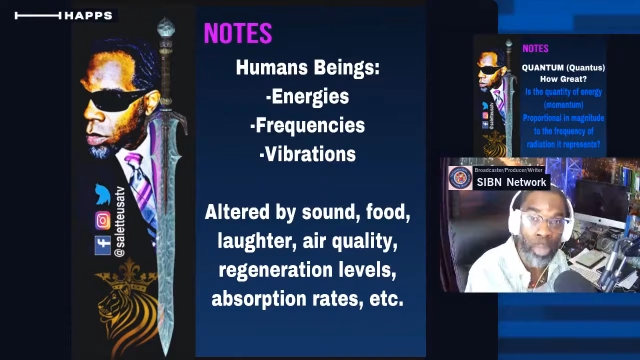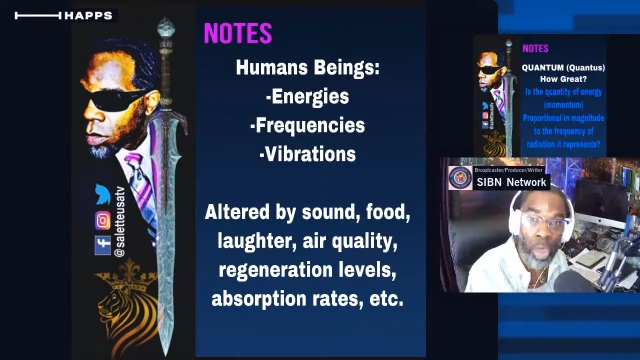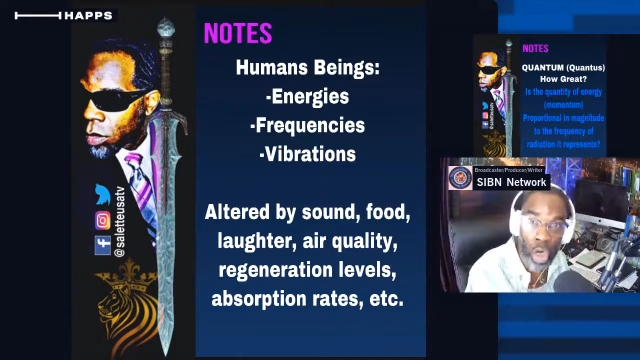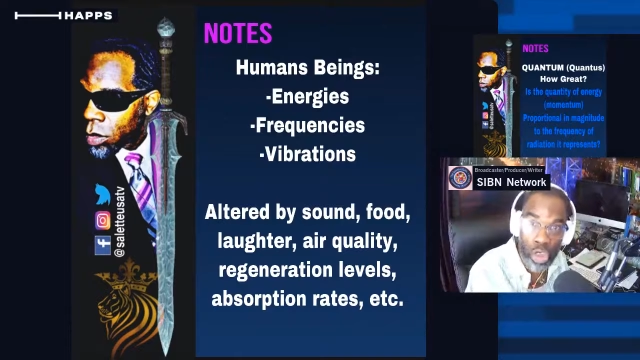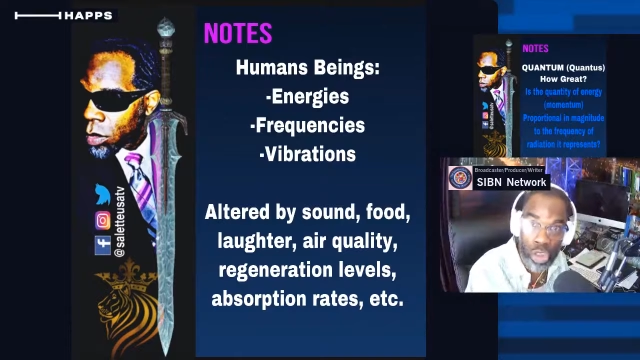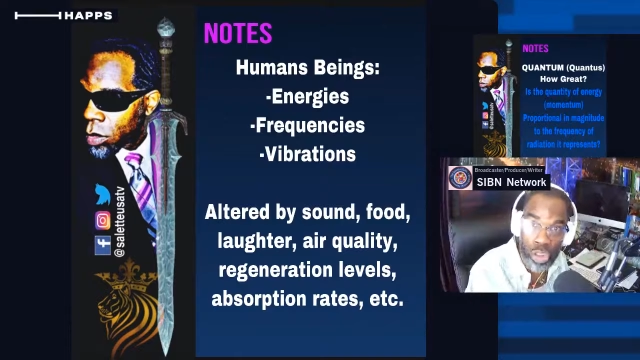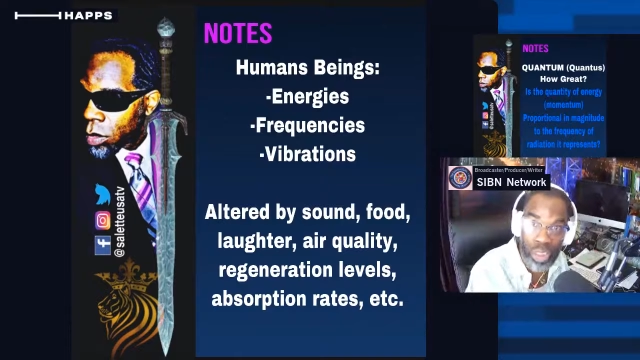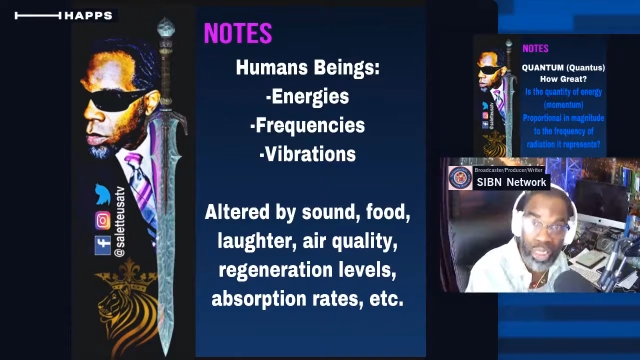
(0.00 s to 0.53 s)

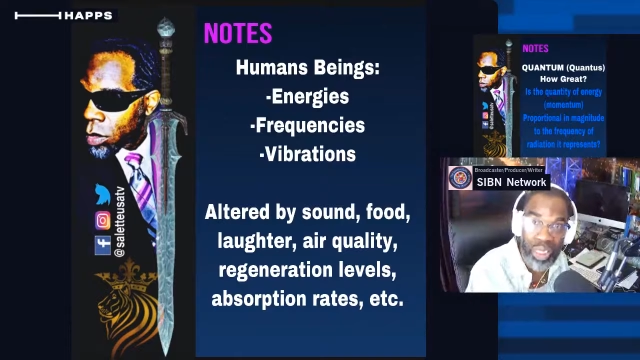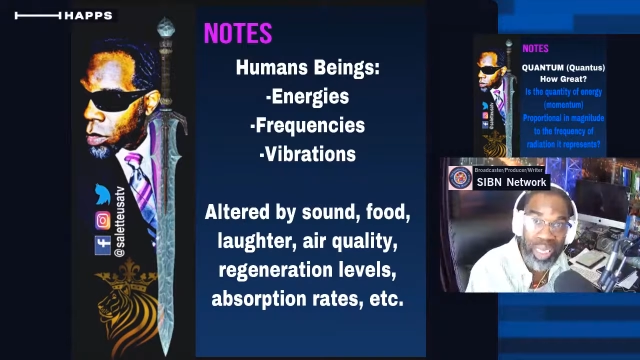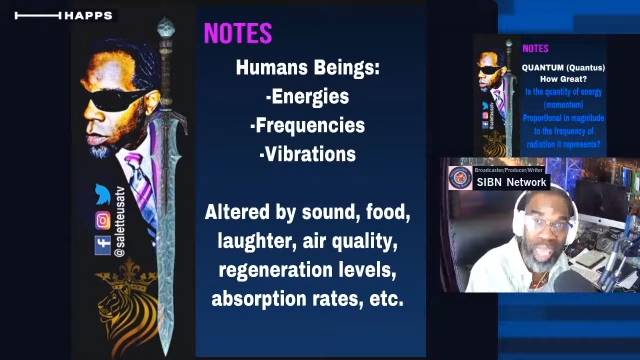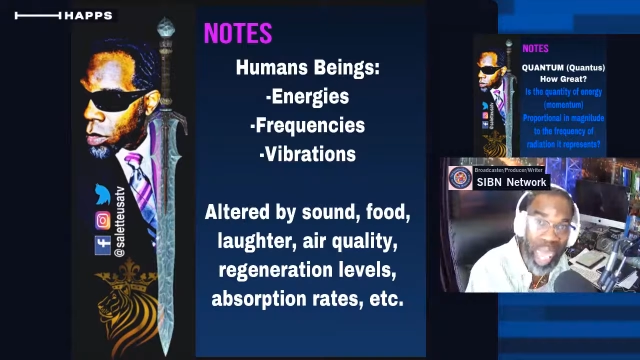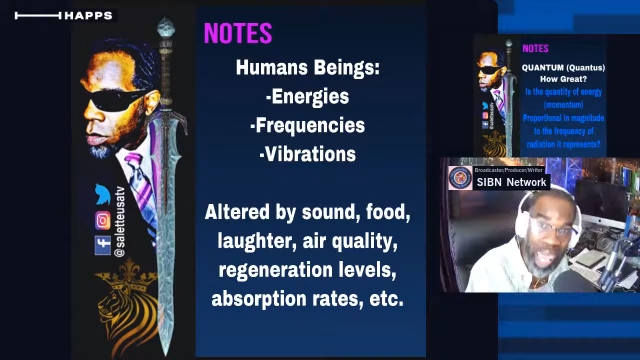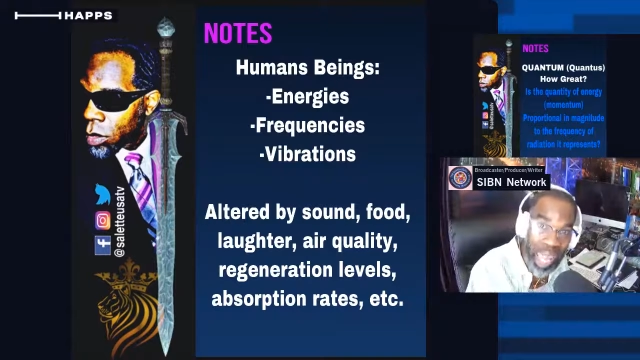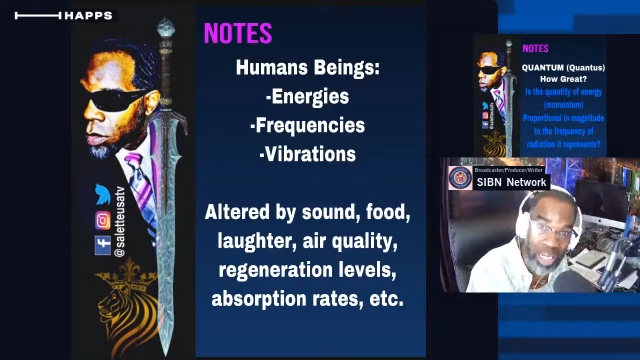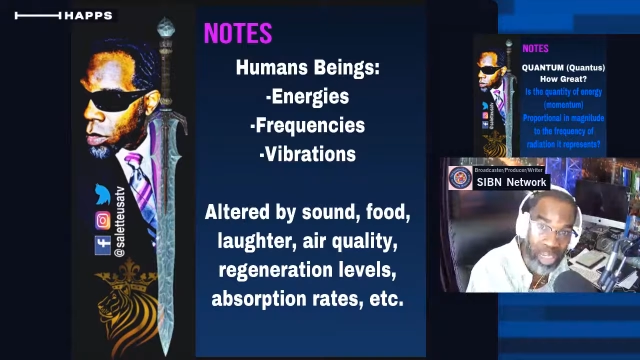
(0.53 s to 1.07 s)
personally
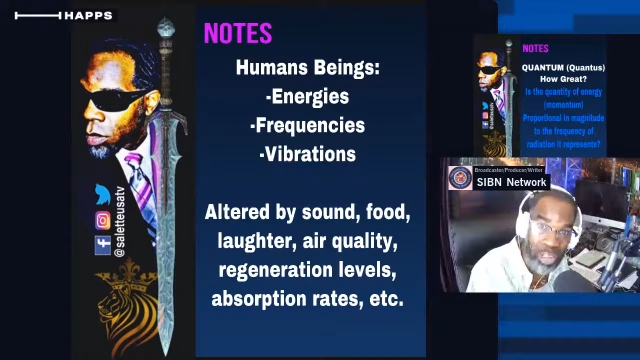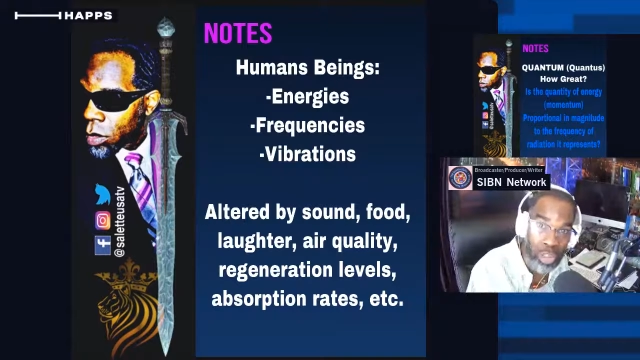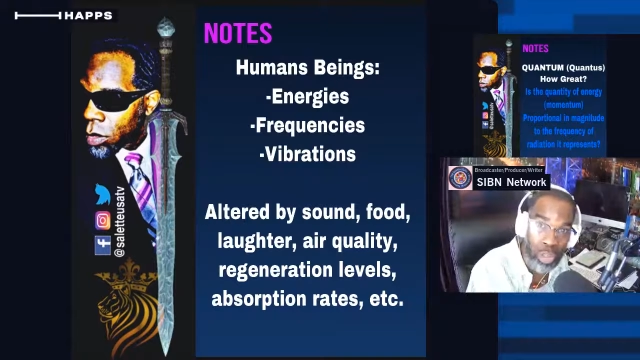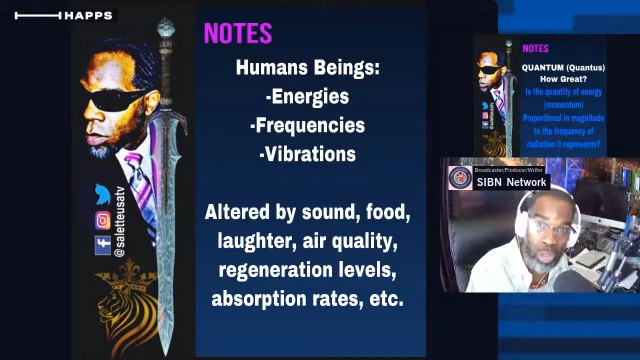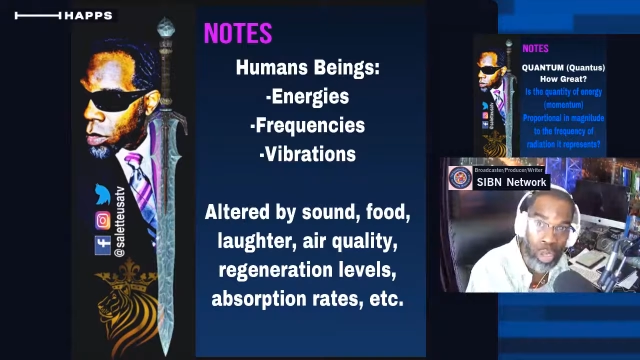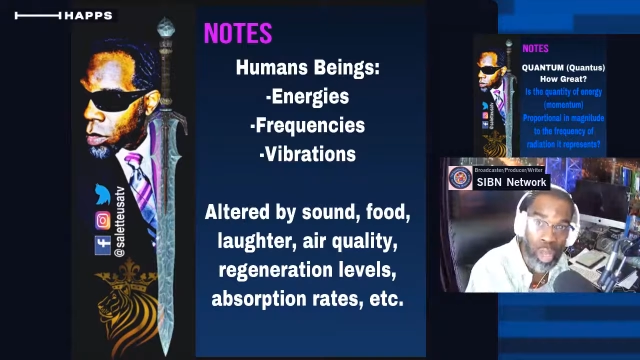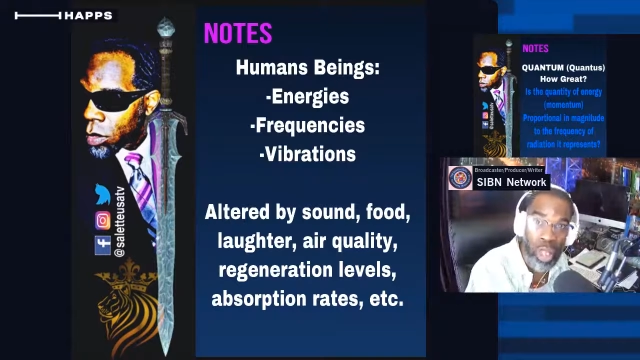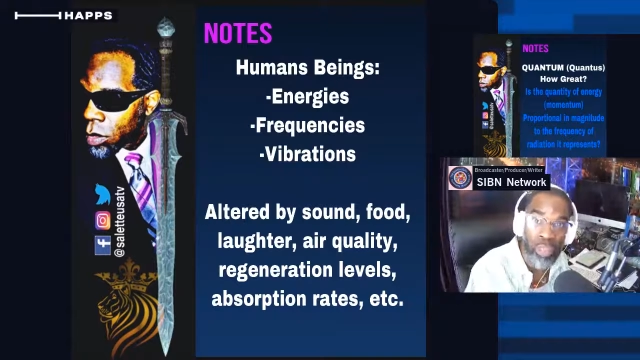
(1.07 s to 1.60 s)

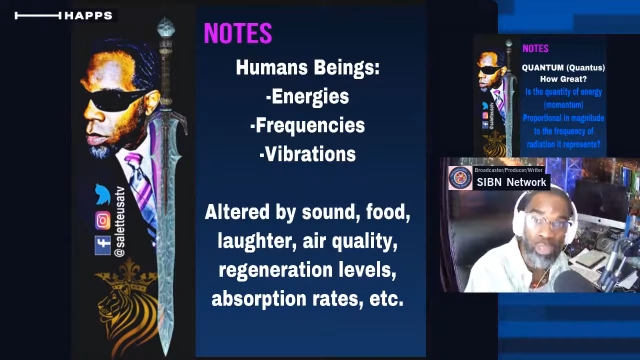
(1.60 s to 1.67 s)
answer